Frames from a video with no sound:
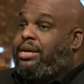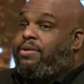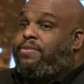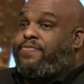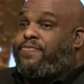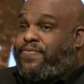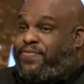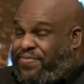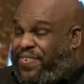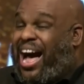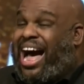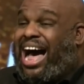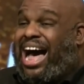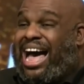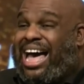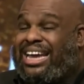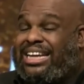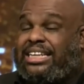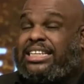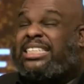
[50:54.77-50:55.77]

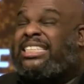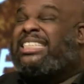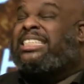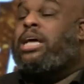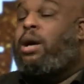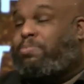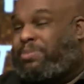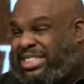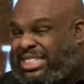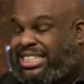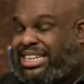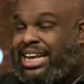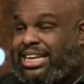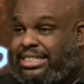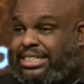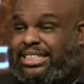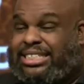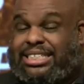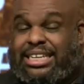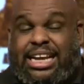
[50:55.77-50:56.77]
find
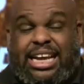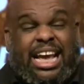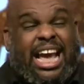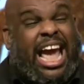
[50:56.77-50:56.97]
substance